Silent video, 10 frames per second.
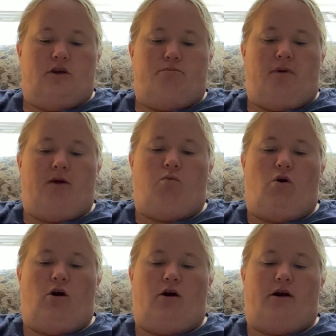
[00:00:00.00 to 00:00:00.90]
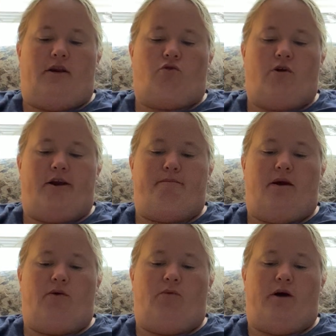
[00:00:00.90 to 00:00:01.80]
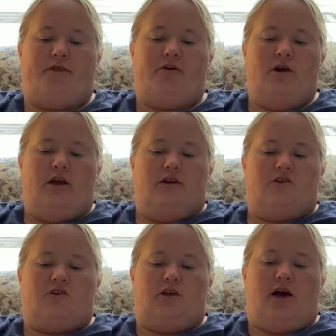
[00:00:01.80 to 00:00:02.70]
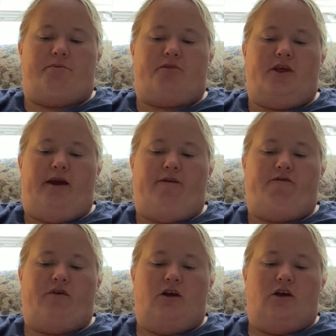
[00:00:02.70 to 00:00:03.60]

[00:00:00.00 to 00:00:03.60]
My wand! cried Merryweather. Stop, thief!